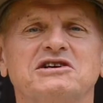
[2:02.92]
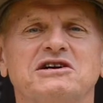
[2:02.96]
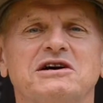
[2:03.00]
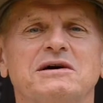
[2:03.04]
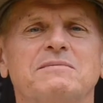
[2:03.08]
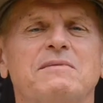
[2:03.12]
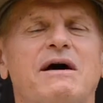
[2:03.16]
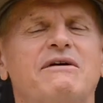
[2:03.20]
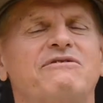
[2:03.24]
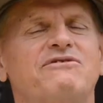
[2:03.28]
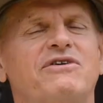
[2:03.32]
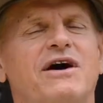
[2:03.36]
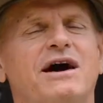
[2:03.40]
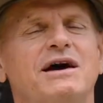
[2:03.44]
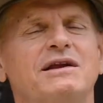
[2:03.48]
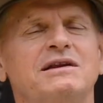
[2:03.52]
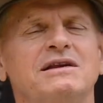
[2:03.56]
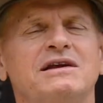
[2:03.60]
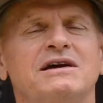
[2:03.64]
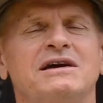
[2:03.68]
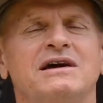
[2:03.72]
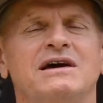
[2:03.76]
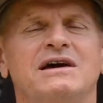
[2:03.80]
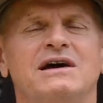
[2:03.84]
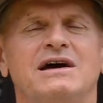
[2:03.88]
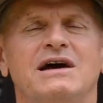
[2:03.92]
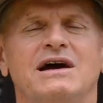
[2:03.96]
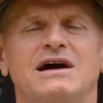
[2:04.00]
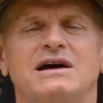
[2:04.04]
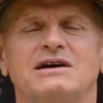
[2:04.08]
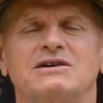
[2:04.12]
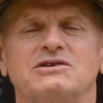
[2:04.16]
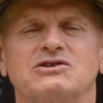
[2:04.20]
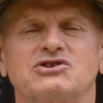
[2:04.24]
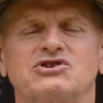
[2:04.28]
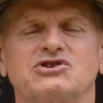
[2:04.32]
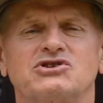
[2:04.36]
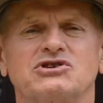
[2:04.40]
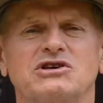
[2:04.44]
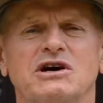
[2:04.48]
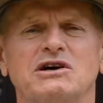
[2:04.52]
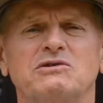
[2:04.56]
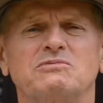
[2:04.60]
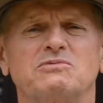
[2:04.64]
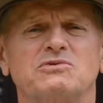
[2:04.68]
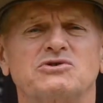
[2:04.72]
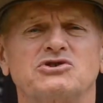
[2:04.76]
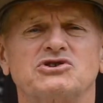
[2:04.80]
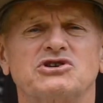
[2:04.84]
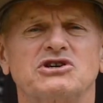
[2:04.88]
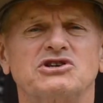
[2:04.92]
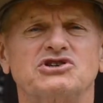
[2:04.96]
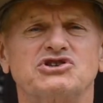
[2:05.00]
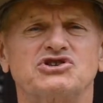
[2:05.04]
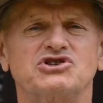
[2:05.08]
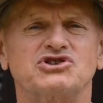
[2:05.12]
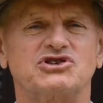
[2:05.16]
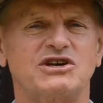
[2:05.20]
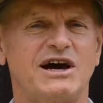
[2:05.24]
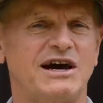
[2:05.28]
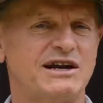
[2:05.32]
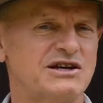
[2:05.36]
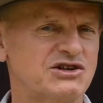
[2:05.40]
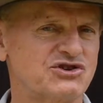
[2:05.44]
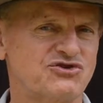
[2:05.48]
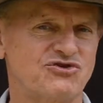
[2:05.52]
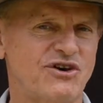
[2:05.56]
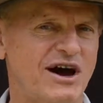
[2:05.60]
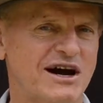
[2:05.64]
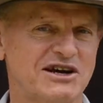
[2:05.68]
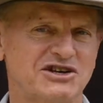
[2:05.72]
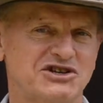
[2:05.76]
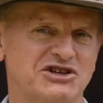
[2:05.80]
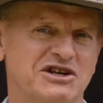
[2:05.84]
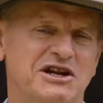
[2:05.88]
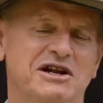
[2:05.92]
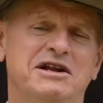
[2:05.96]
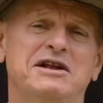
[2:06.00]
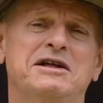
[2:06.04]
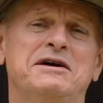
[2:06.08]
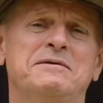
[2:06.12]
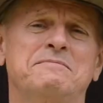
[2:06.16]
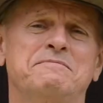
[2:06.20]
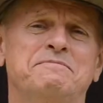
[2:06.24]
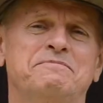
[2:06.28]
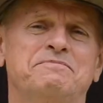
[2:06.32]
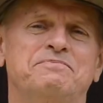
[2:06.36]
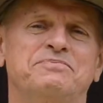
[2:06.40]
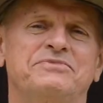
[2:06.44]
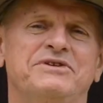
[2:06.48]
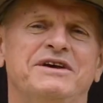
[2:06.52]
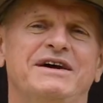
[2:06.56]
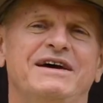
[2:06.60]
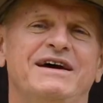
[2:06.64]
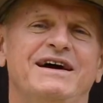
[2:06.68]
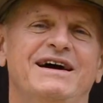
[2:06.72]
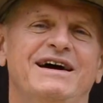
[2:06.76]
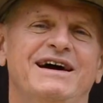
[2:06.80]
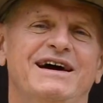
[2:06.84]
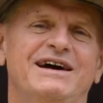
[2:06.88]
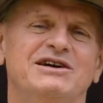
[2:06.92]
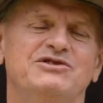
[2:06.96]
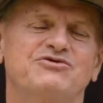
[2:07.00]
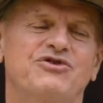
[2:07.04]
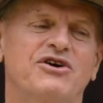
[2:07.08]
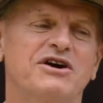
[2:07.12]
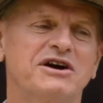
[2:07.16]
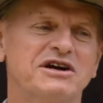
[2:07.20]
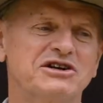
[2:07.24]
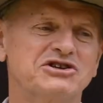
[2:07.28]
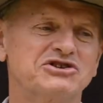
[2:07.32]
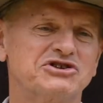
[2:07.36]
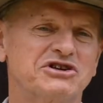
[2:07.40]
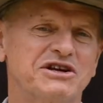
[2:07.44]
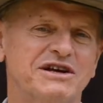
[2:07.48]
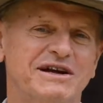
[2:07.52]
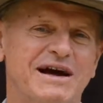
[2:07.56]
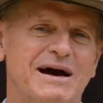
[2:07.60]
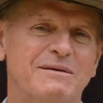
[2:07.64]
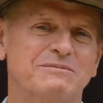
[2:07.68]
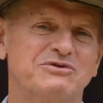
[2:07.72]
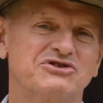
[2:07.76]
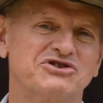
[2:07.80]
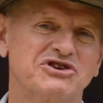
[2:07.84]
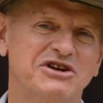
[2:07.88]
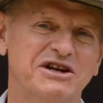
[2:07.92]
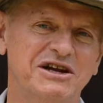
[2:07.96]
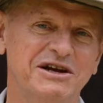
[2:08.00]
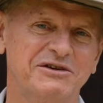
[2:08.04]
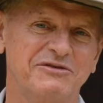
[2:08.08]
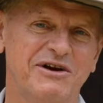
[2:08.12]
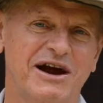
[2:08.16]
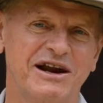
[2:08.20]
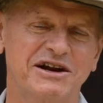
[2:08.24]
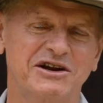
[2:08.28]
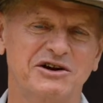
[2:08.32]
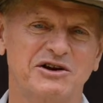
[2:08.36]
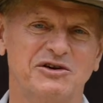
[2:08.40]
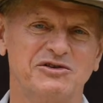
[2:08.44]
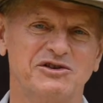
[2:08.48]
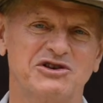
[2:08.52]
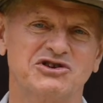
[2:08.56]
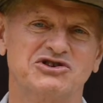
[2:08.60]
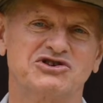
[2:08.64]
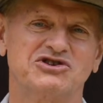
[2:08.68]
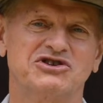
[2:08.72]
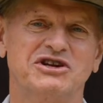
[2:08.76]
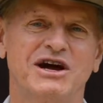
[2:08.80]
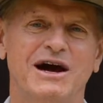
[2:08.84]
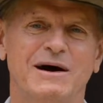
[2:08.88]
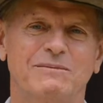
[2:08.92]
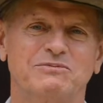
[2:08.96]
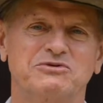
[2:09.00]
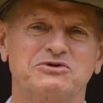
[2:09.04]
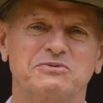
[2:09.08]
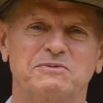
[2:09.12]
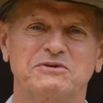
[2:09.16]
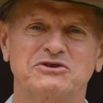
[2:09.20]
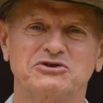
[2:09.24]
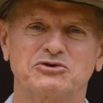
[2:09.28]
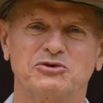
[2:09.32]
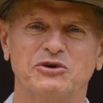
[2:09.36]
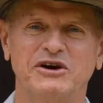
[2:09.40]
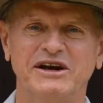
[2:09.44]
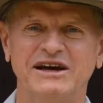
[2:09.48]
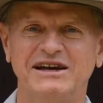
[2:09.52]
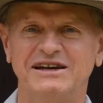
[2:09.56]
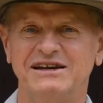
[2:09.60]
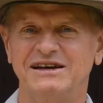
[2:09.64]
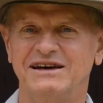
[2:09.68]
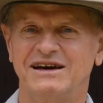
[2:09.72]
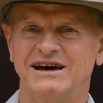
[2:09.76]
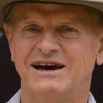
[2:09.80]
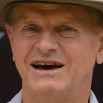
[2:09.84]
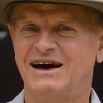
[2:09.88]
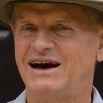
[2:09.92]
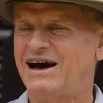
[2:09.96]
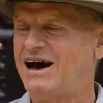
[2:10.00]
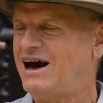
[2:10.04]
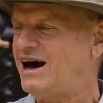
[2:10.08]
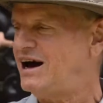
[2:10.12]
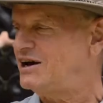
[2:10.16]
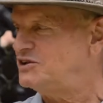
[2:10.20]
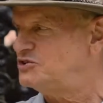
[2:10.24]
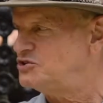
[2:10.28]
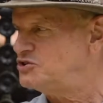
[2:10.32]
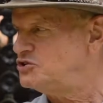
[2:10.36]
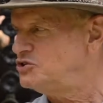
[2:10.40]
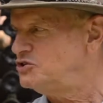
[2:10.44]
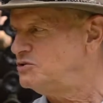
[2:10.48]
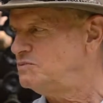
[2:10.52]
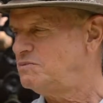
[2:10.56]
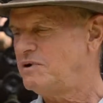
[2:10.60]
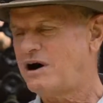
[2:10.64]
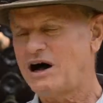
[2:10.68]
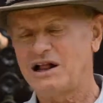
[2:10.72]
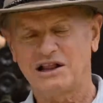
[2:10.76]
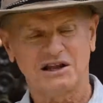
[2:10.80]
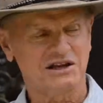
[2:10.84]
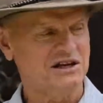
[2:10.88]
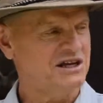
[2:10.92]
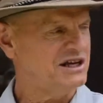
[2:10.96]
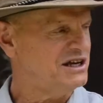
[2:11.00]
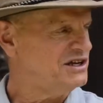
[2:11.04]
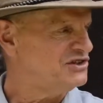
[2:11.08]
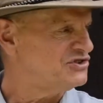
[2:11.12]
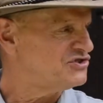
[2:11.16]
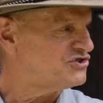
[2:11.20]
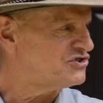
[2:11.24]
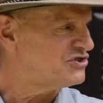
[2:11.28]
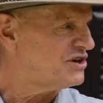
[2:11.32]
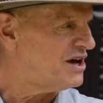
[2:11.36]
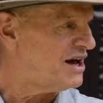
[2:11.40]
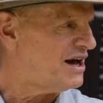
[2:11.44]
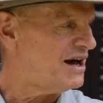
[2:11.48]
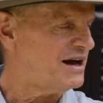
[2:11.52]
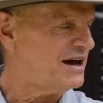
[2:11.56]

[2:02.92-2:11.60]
to Him, I find such satisfaction in Him. It's very interesting. I'm sitting right here on these steps between two Balinese